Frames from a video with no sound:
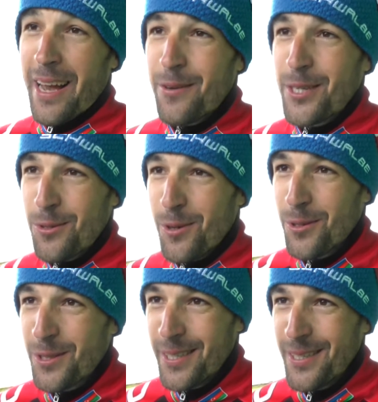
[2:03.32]
Irish
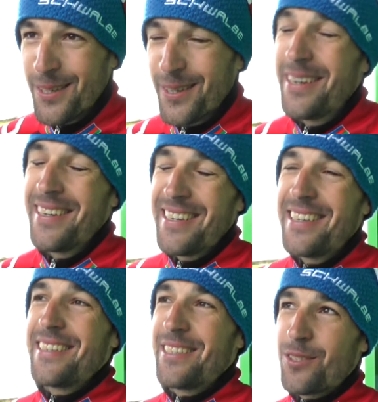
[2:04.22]
roads, you know,
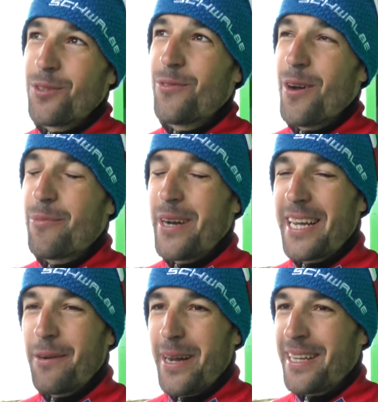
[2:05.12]
it's good for a
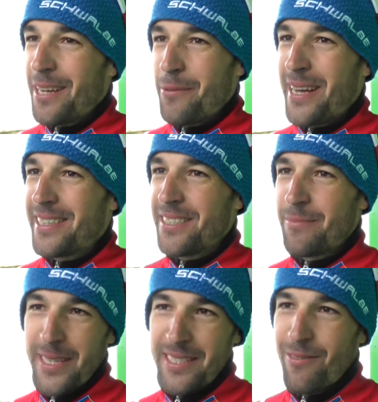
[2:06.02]
breakaway, and then we had this
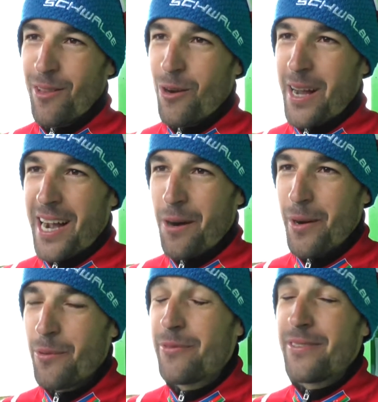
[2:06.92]
massive long
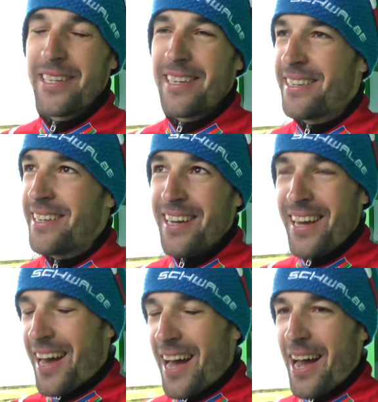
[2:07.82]
highway within an
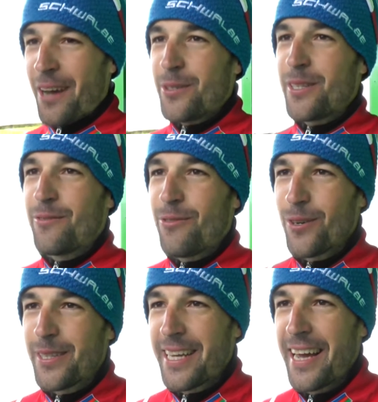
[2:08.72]
one hundred
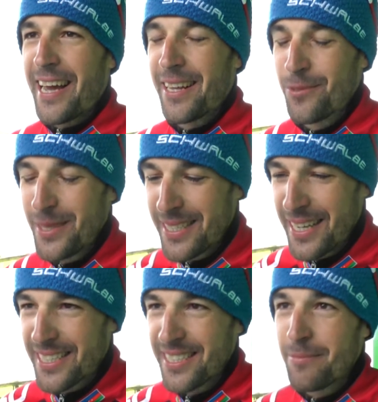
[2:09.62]
forty K headwind
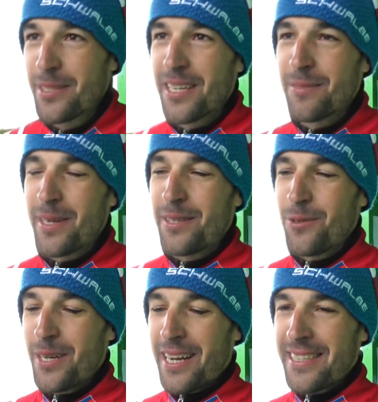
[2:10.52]
section just by
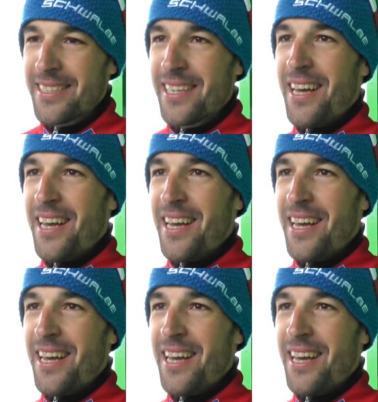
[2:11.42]
two guys.